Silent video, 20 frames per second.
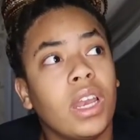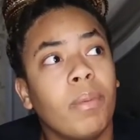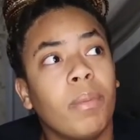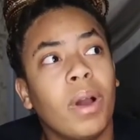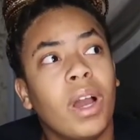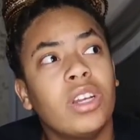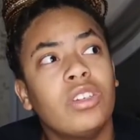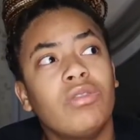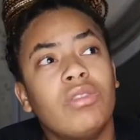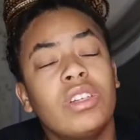And
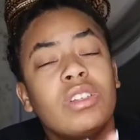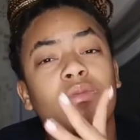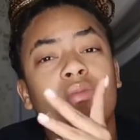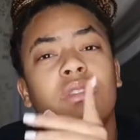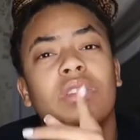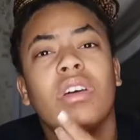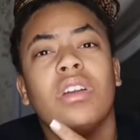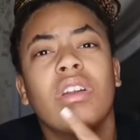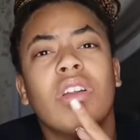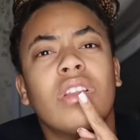mind you, this was
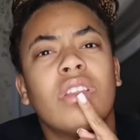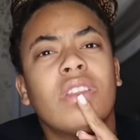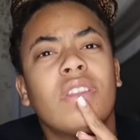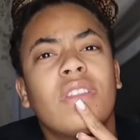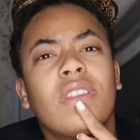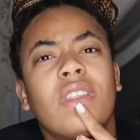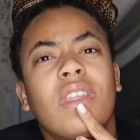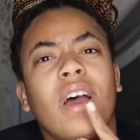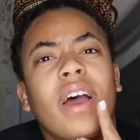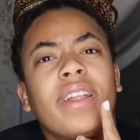on a,
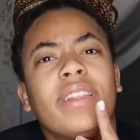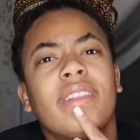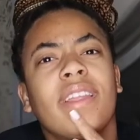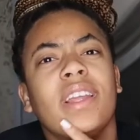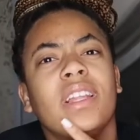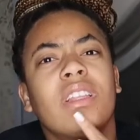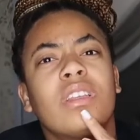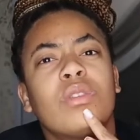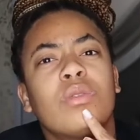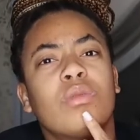I
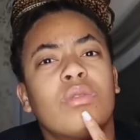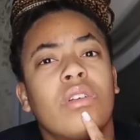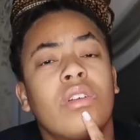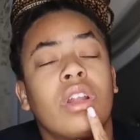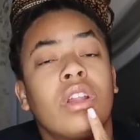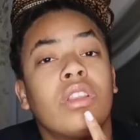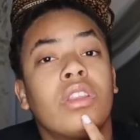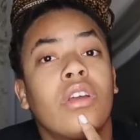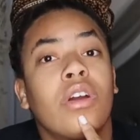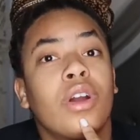think this was on
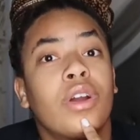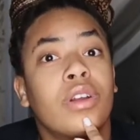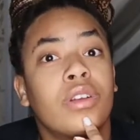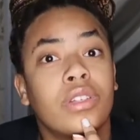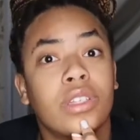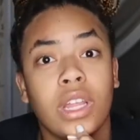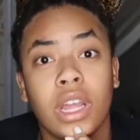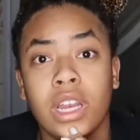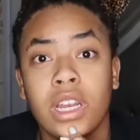a Thursday.